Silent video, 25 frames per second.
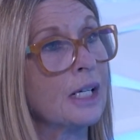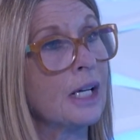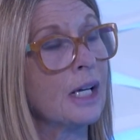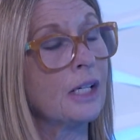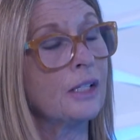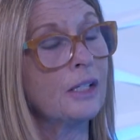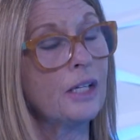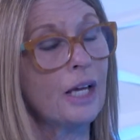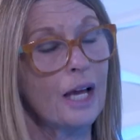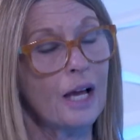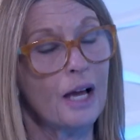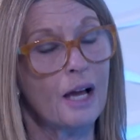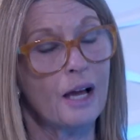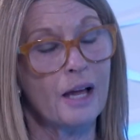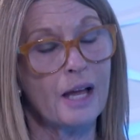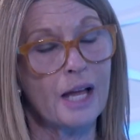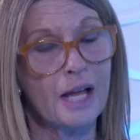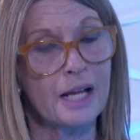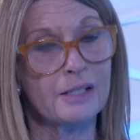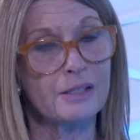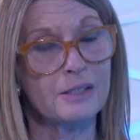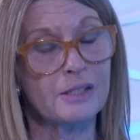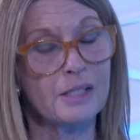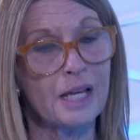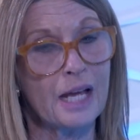Yeah,
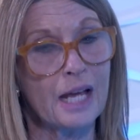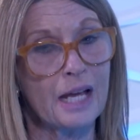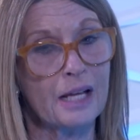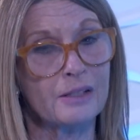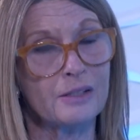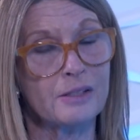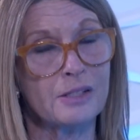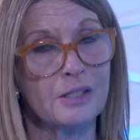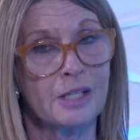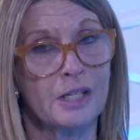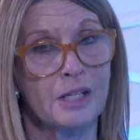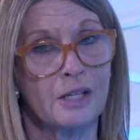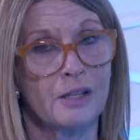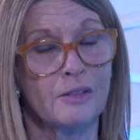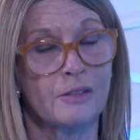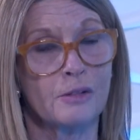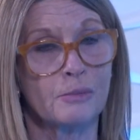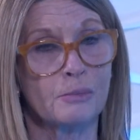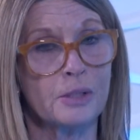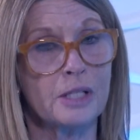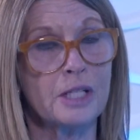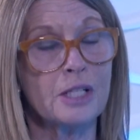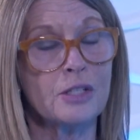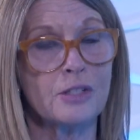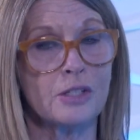and and the
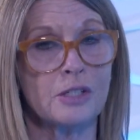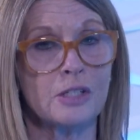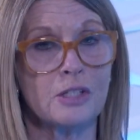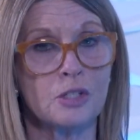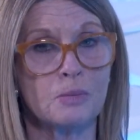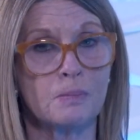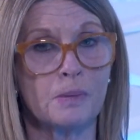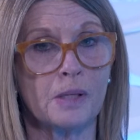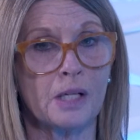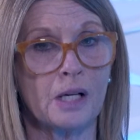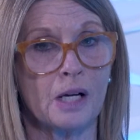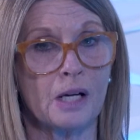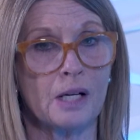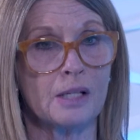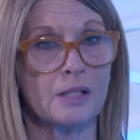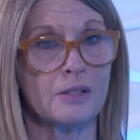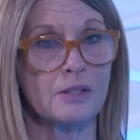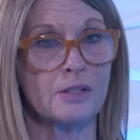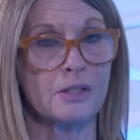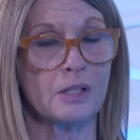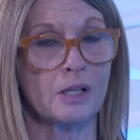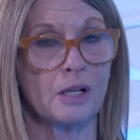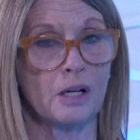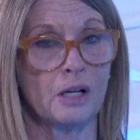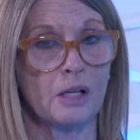reason is because,
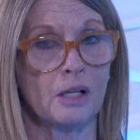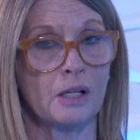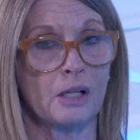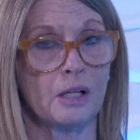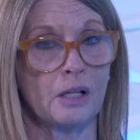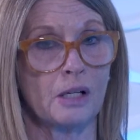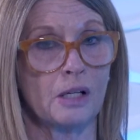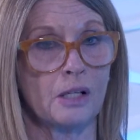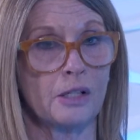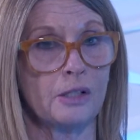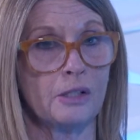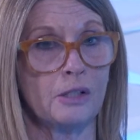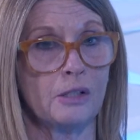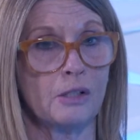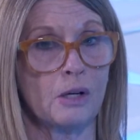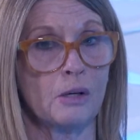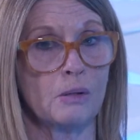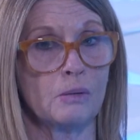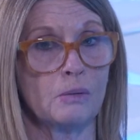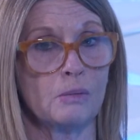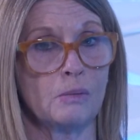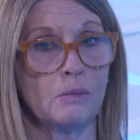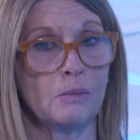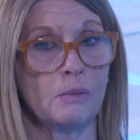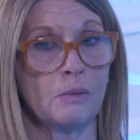you know,
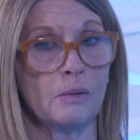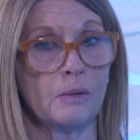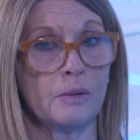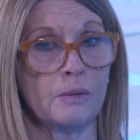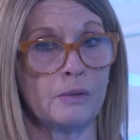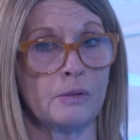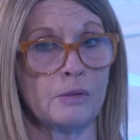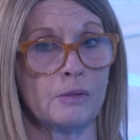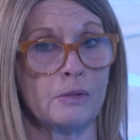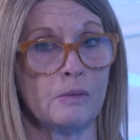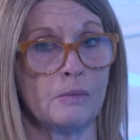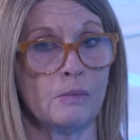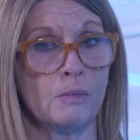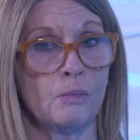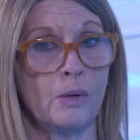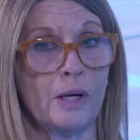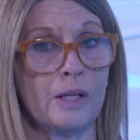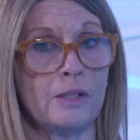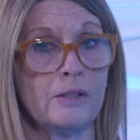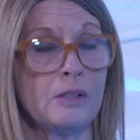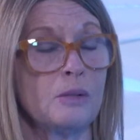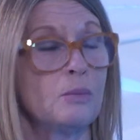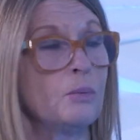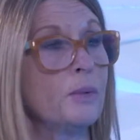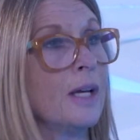
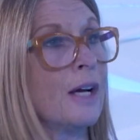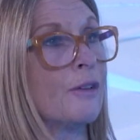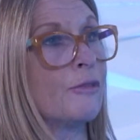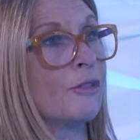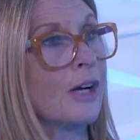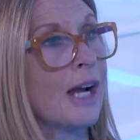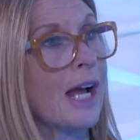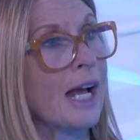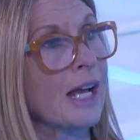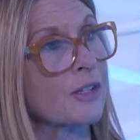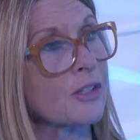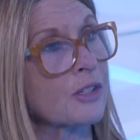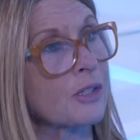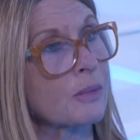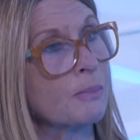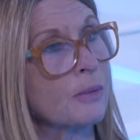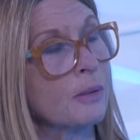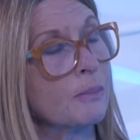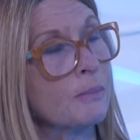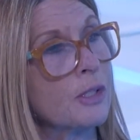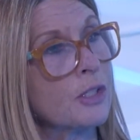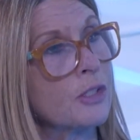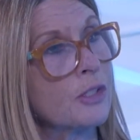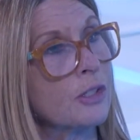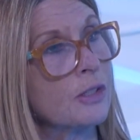when did we ever ask
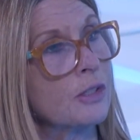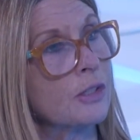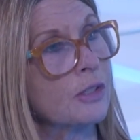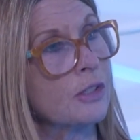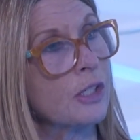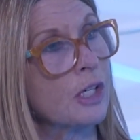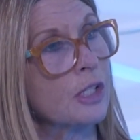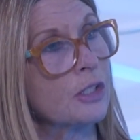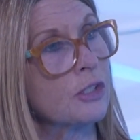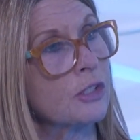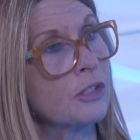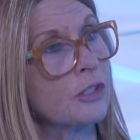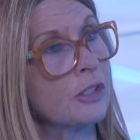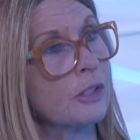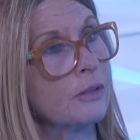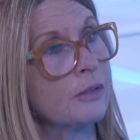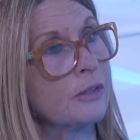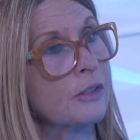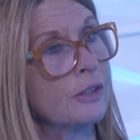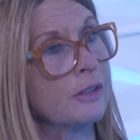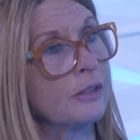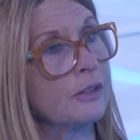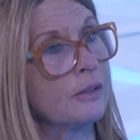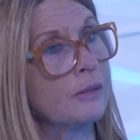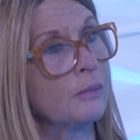permission to touch
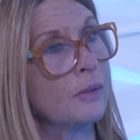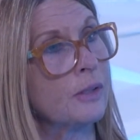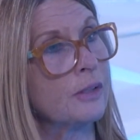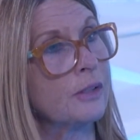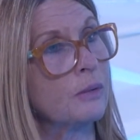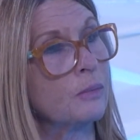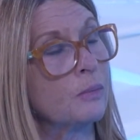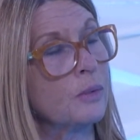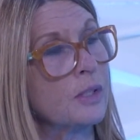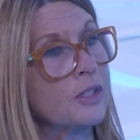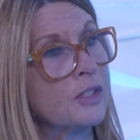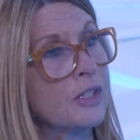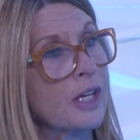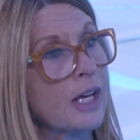children? When did we say,